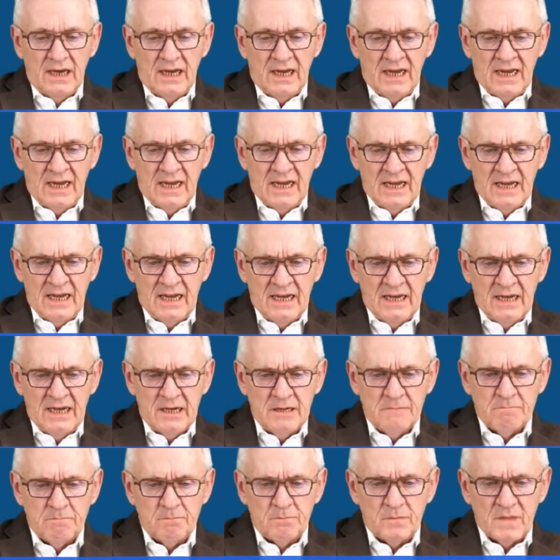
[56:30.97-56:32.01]

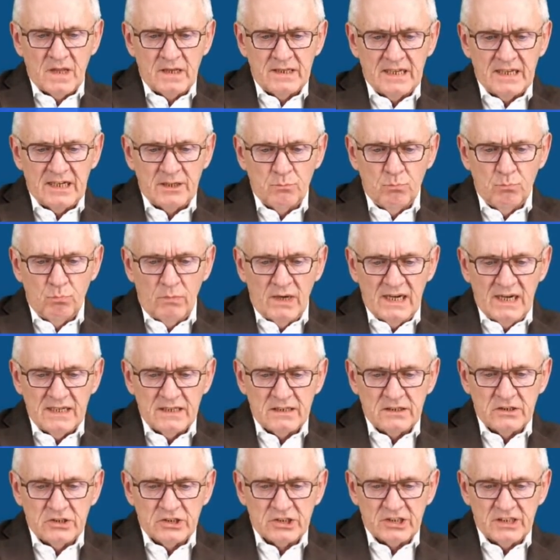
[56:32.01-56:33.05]
Then
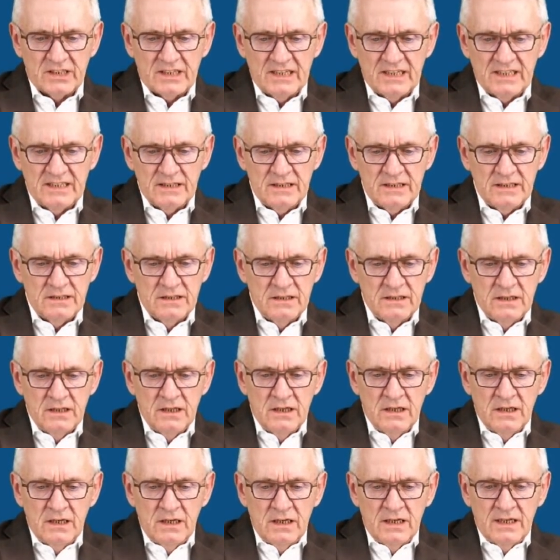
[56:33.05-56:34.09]
Marcus again.
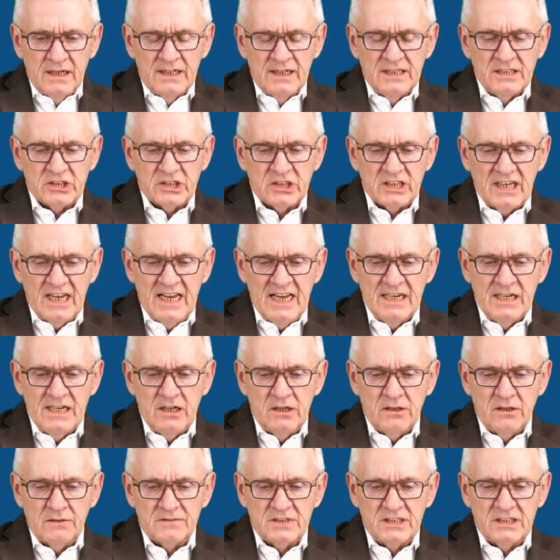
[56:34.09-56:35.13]
Is any
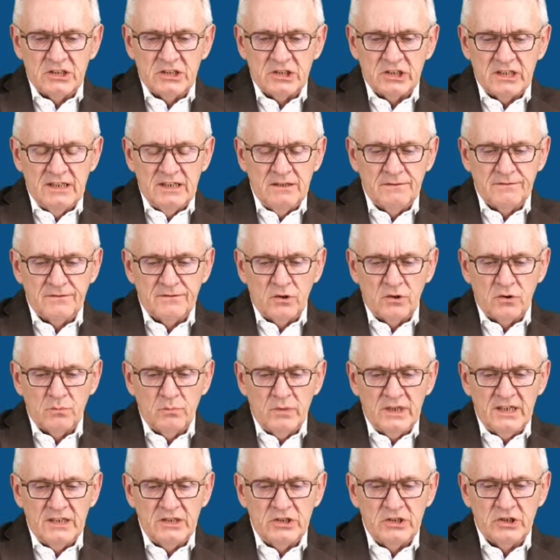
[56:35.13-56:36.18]
of this
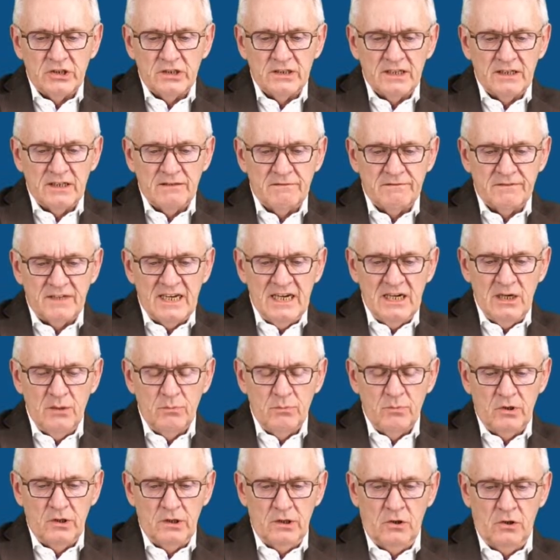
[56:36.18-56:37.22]
information
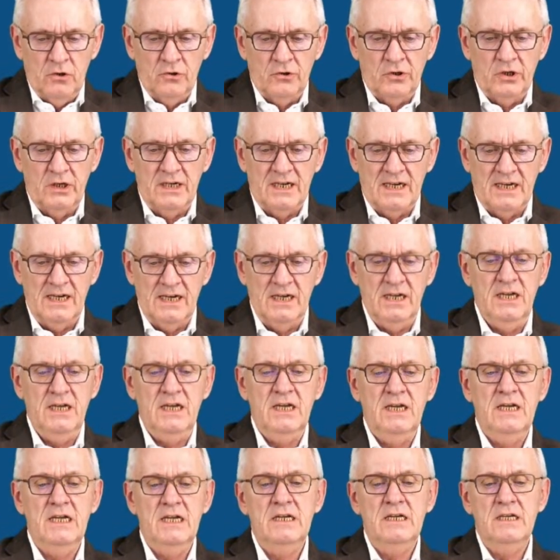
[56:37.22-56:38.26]
available
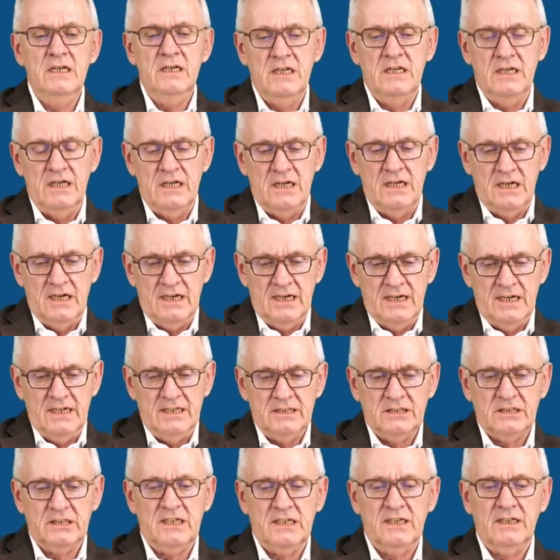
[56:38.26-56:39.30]
online?
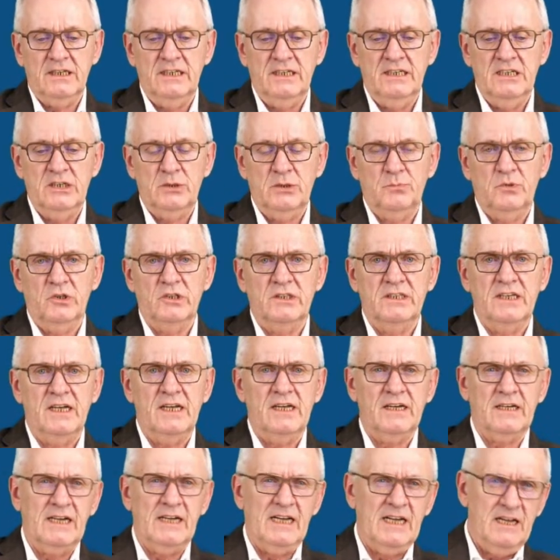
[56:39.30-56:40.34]
Yes, there is, but
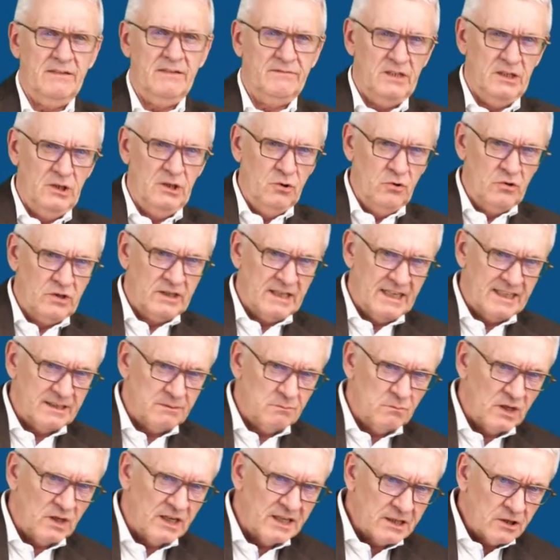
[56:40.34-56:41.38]
there I have a look at
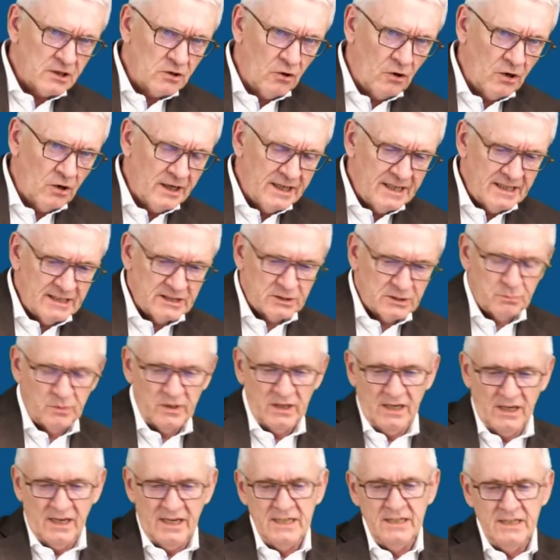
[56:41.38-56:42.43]
my colleagues
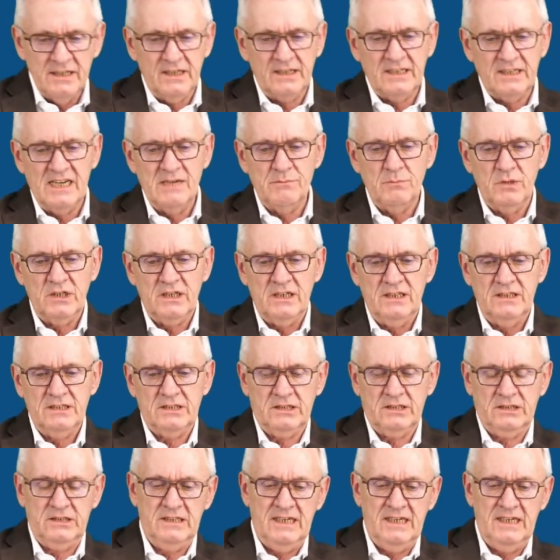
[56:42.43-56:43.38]
behind the cameras.